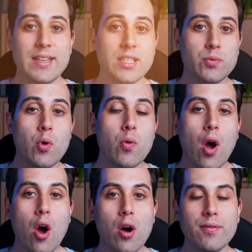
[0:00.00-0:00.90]
and it will
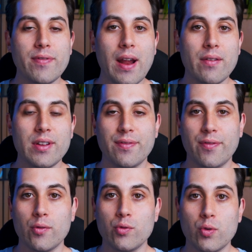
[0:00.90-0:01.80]
all vary
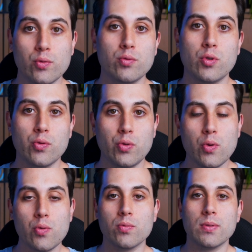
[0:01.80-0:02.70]
from tool to
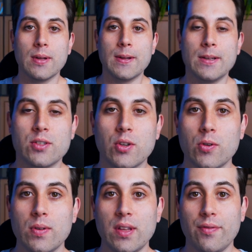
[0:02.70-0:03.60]
tool.
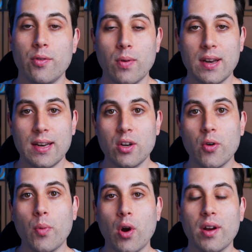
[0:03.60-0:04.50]
So, if you want to know
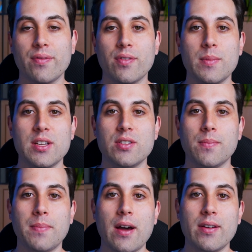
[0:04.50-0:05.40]
more
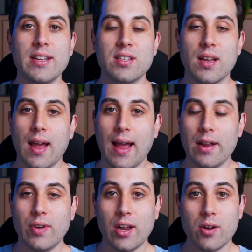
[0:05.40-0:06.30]
information about it, I
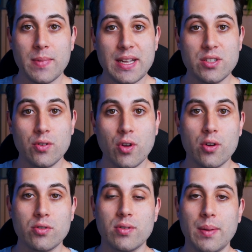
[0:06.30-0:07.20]
recommend you
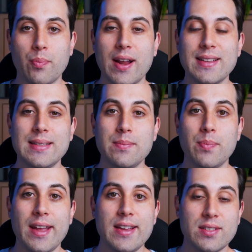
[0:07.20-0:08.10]
go to the pricing
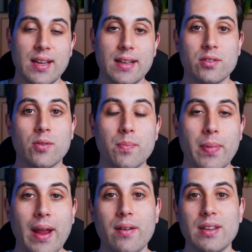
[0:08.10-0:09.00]
page and
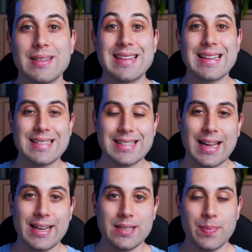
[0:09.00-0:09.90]
compare it
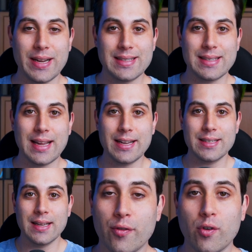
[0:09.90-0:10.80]
side by
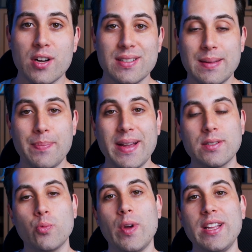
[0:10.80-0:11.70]
side. Of course, the
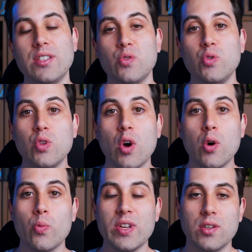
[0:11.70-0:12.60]
best way to
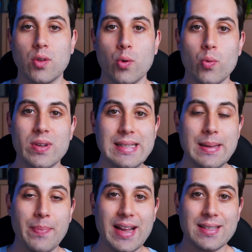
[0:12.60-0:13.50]
know which tool is
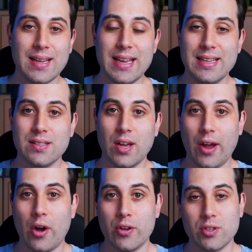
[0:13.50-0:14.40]
the best is
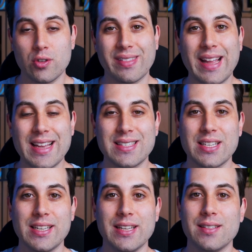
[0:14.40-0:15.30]
also
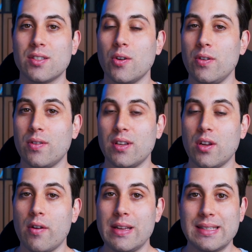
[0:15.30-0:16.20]
testing it. So you can
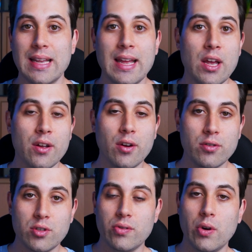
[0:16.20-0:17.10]
always
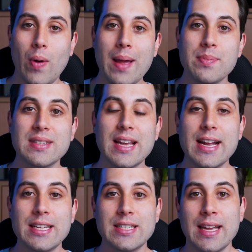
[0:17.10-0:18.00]
go to their
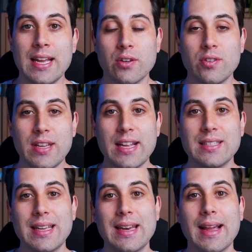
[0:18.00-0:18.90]
website,
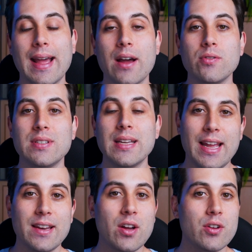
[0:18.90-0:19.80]
create an account,
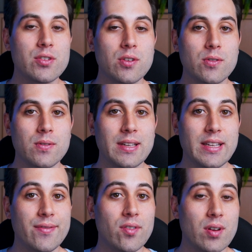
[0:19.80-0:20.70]
and also
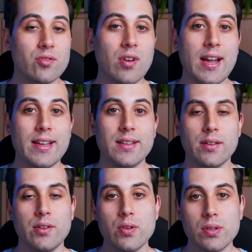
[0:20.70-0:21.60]
give it a try.
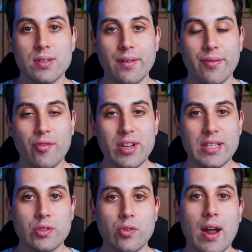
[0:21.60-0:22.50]
Use the free
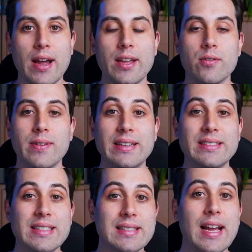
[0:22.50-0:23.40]
trial
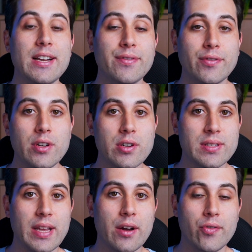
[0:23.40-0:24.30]
and decide for
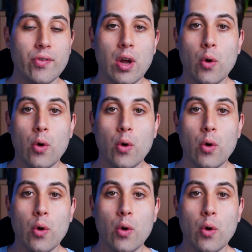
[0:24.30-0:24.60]
yourself